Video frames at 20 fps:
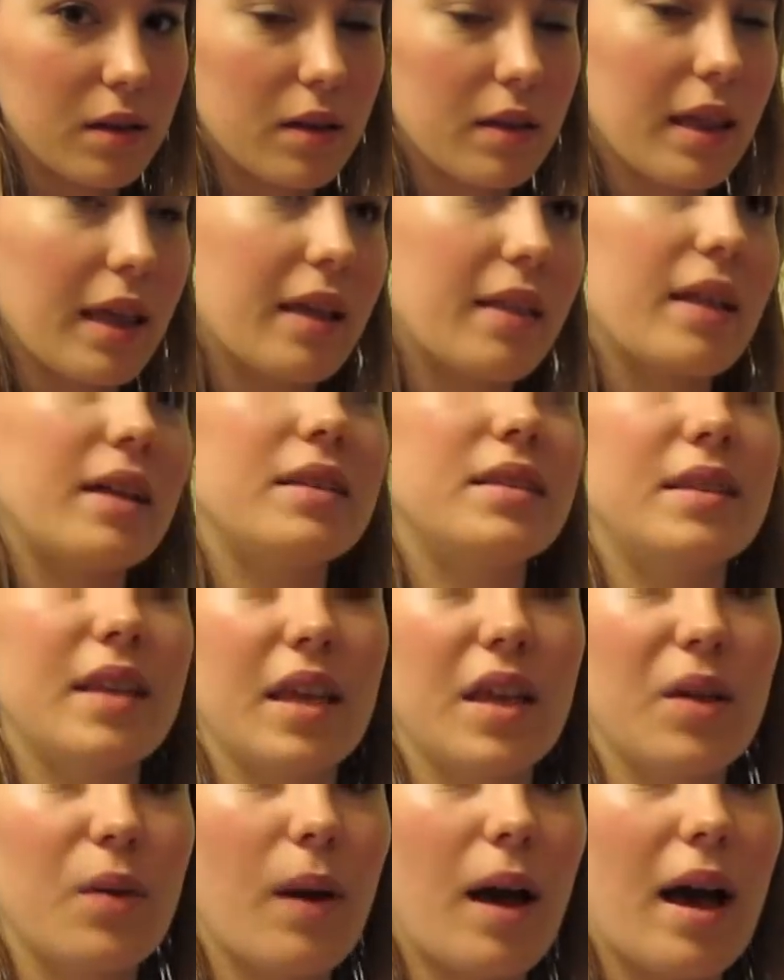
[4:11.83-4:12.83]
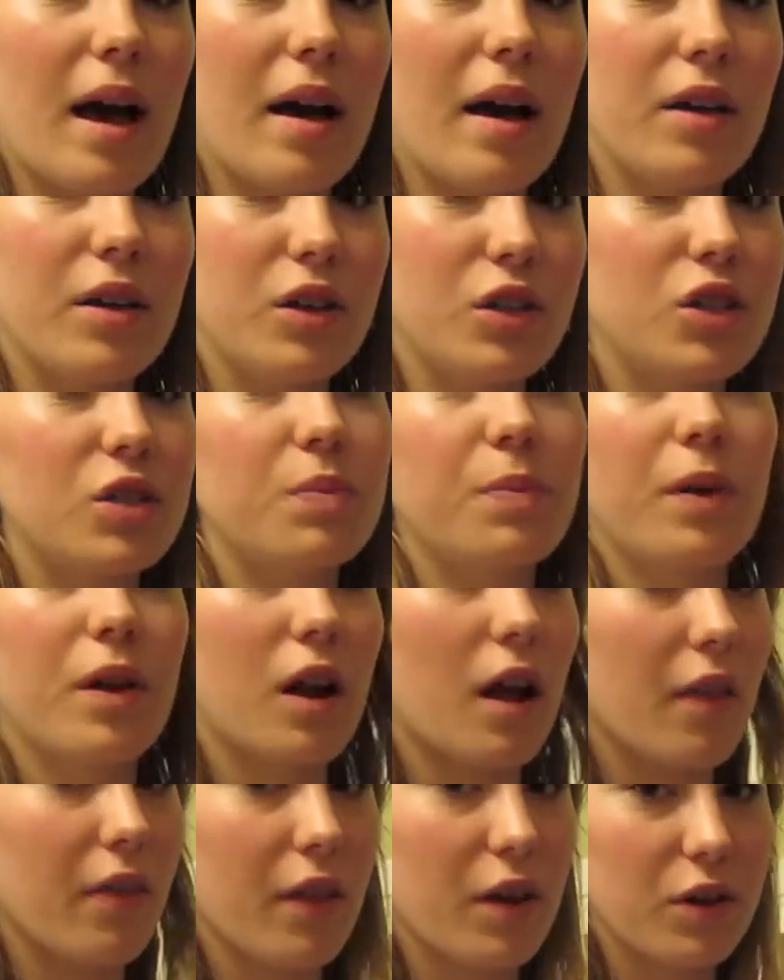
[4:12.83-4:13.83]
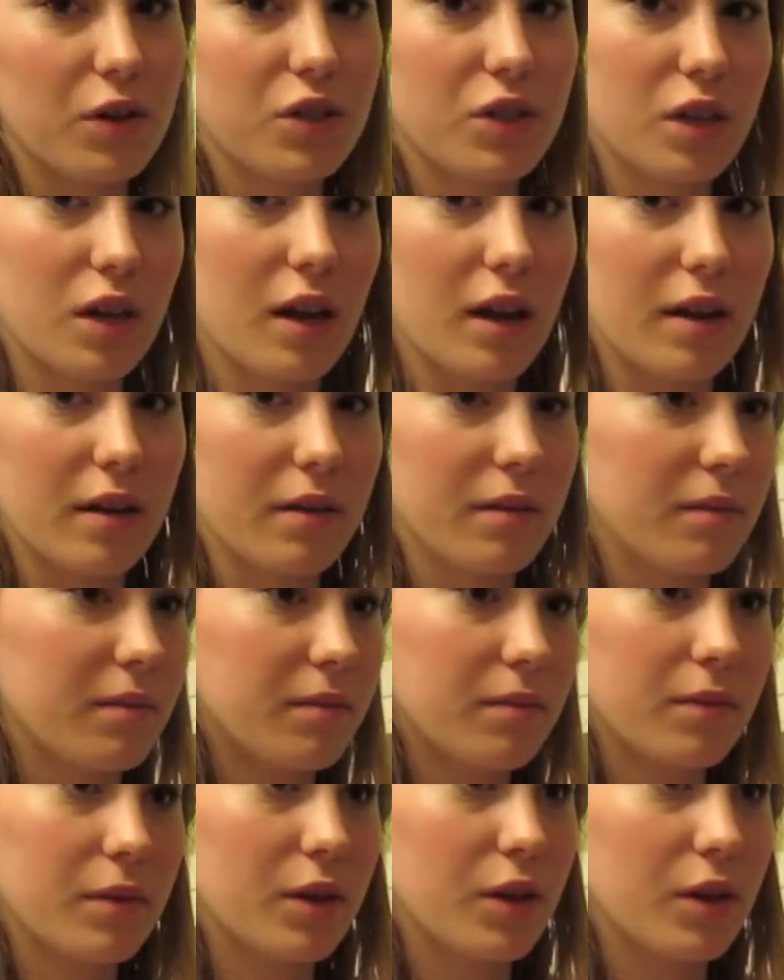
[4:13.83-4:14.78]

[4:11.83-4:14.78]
like let's say you just put on lotion on